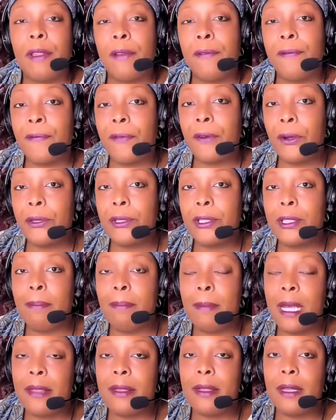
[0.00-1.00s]
the first
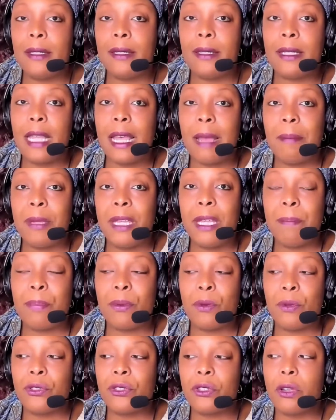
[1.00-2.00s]
methods that
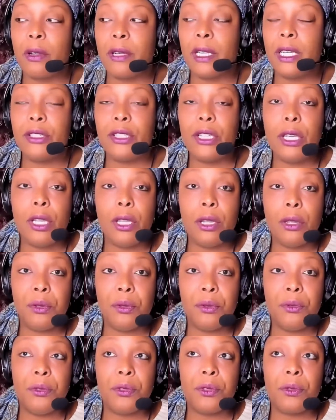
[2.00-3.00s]
people started to
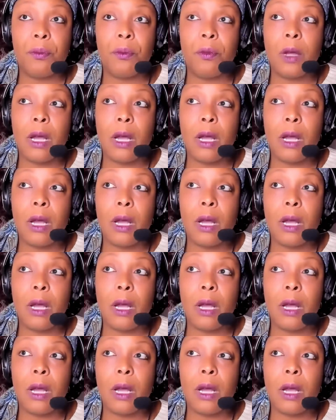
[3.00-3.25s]
use,